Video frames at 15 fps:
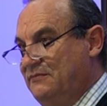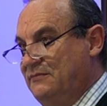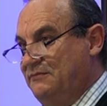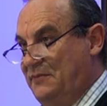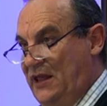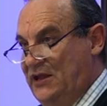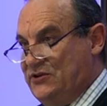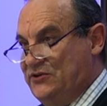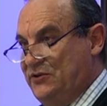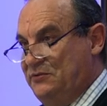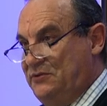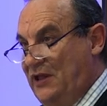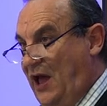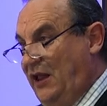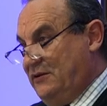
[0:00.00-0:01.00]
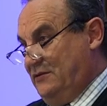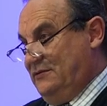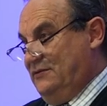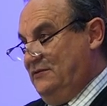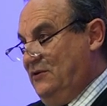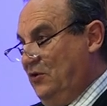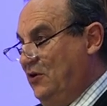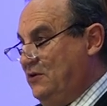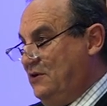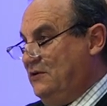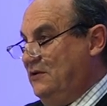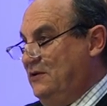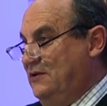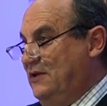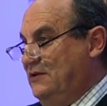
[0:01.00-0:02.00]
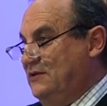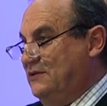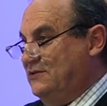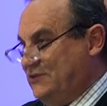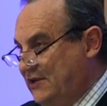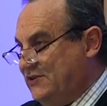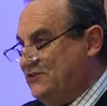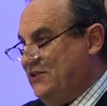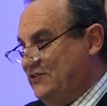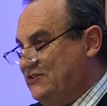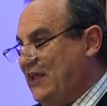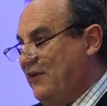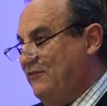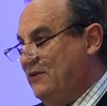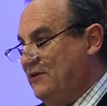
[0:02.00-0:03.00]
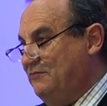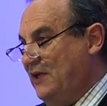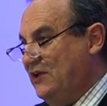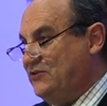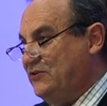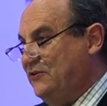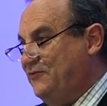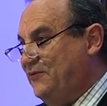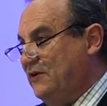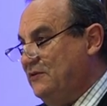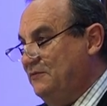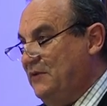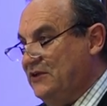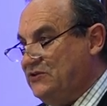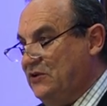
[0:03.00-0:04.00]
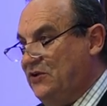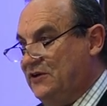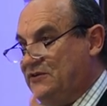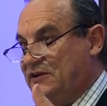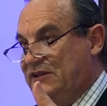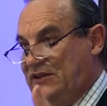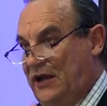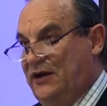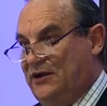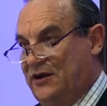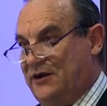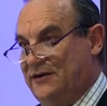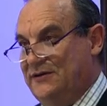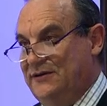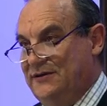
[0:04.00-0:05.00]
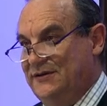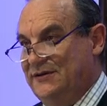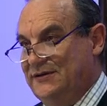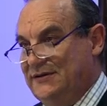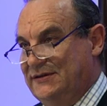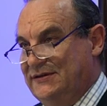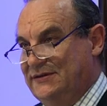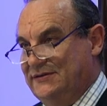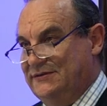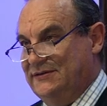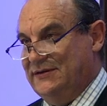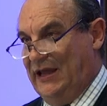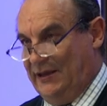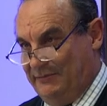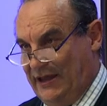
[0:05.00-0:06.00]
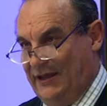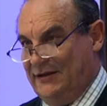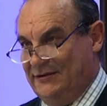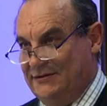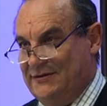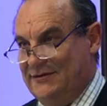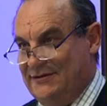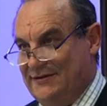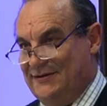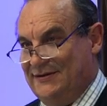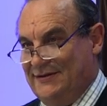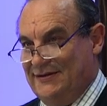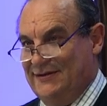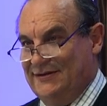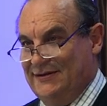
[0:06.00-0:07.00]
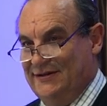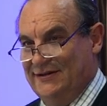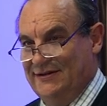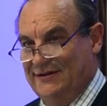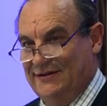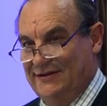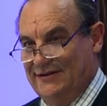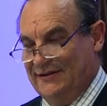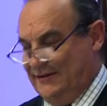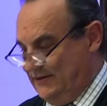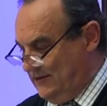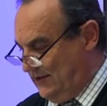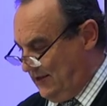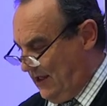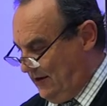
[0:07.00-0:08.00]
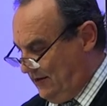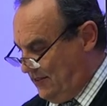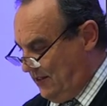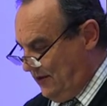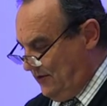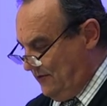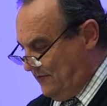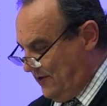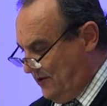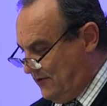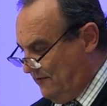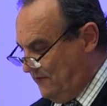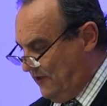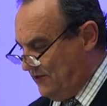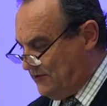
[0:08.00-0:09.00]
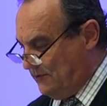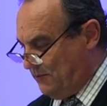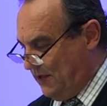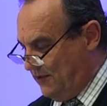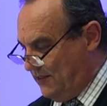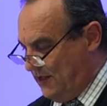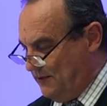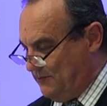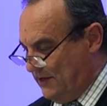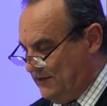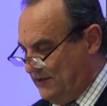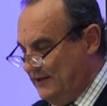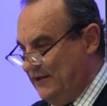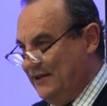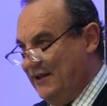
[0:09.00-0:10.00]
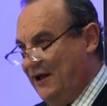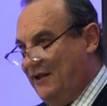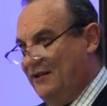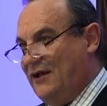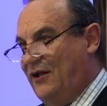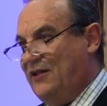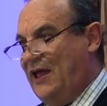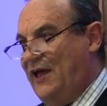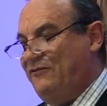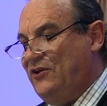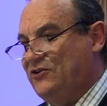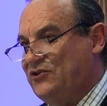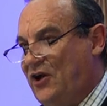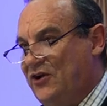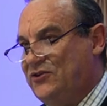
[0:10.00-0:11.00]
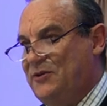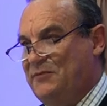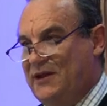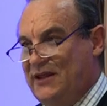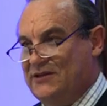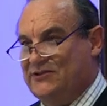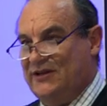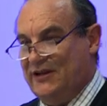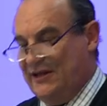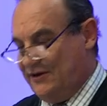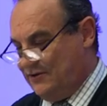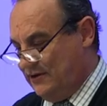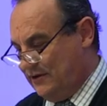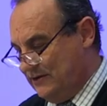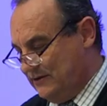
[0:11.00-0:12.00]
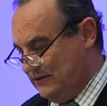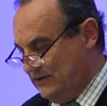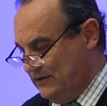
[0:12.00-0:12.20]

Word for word: makes you not look 67, makes you feel, makes you look younger. Amen? I don't think you're very convinced about that, but I'll, I'll have you talk to Manitza later on.